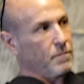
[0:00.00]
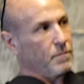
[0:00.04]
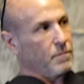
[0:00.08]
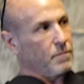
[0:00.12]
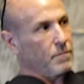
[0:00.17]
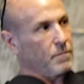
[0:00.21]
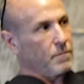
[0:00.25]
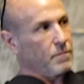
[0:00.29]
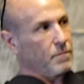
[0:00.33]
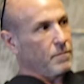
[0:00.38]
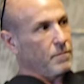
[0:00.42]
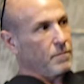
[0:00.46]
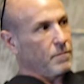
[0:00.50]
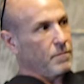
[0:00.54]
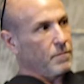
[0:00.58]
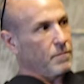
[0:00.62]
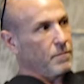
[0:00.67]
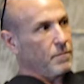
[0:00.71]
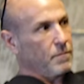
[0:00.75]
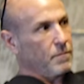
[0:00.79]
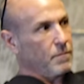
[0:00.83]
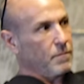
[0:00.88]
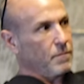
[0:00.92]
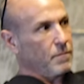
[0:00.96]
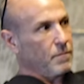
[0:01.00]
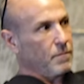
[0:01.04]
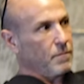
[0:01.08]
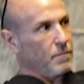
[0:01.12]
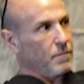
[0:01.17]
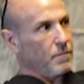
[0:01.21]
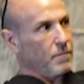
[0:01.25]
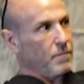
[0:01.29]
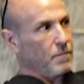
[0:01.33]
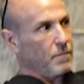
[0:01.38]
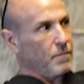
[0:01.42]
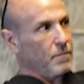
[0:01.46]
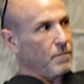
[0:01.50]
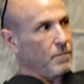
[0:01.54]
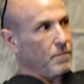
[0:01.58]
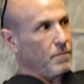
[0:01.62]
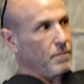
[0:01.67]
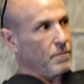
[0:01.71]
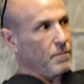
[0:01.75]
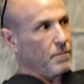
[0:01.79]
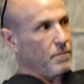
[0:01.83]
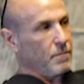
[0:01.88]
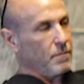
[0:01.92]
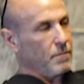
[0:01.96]

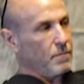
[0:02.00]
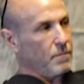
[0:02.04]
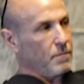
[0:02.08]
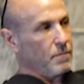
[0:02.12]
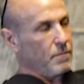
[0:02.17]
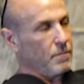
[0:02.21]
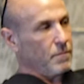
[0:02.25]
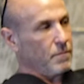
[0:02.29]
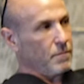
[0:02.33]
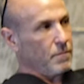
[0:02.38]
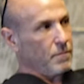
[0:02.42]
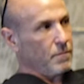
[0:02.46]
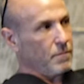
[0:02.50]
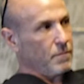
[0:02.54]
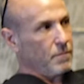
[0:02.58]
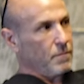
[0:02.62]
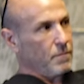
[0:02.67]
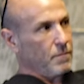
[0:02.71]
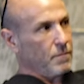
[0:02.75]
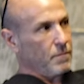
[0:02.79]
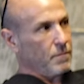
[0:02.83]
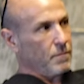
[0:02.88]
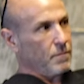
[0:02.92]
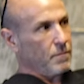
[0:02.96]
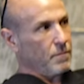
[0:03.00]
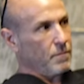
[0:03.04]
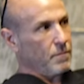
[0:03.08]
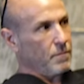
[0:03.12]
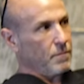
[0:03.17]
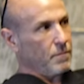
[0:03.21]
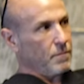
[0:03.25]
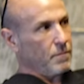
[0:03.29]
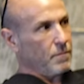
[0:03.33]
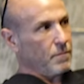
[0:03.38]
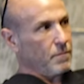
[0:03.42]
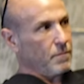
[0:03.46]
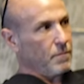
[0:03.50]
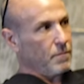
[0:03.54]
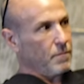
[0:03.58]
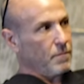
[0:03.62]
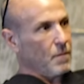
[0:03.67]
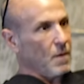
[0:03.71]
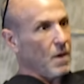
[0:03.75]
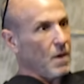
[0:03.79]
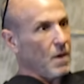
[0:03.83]
The person shown says nothing.